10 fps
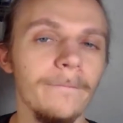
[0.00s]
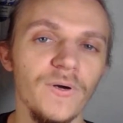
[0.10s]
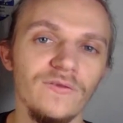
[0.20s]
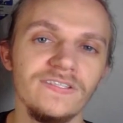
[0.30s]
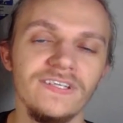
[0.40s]

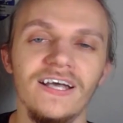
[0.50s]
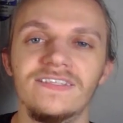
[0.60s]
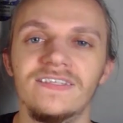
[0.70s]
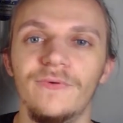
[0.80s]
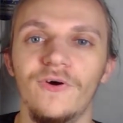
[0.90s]
both
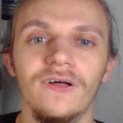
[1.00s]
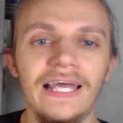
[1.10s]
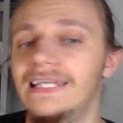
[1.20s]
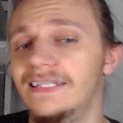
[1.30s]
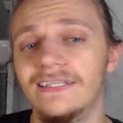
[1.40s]
sides of the ball.
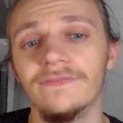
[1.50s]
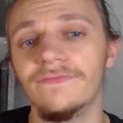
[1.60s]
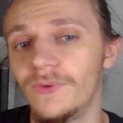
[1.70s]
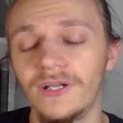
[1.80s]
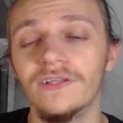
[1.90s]
And if
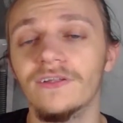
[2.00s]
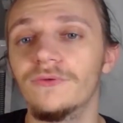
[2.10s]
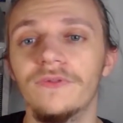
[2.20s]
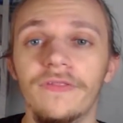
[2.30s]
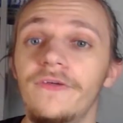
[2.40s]
you want to
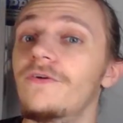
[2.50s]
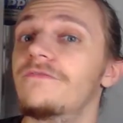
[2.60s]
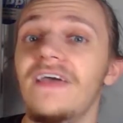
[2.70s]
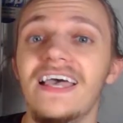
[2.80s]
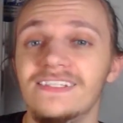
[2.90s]
include the third
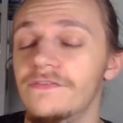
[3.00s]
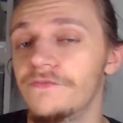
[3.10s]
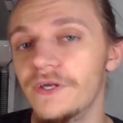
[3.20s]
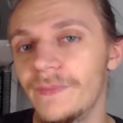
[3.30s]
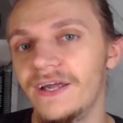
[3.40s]
facet of
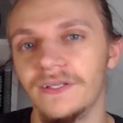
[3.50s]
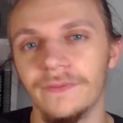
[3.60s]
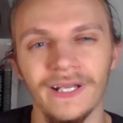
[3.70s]
rebounding,